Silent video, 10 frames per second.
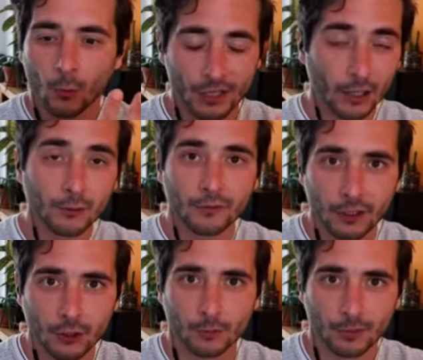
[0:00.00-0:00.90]
Without the
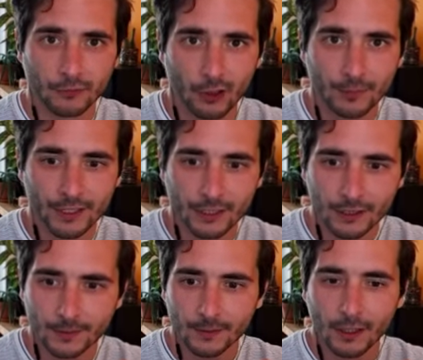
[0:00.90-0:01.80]
visual performances,
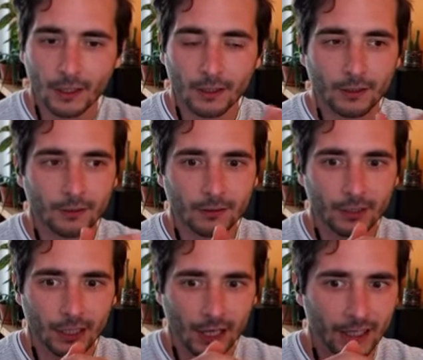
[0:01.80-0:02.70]
the
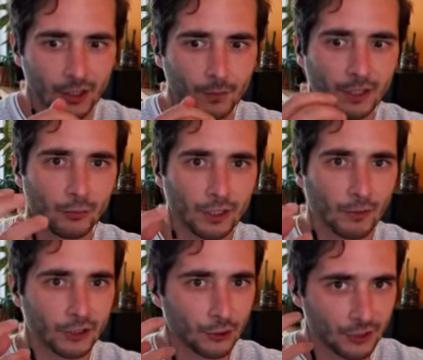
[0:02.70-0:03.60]
connection between
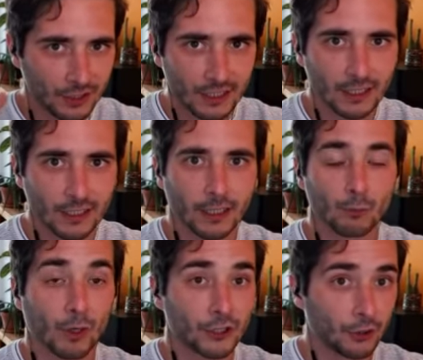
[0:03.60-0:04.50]
what you're seeing and
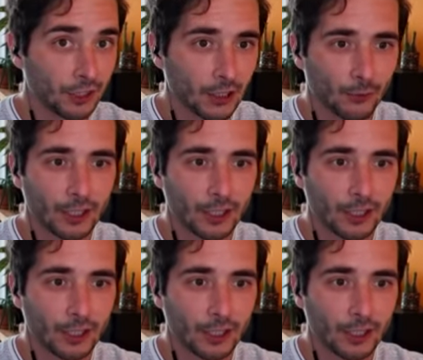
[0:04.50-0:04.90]
what you're hearing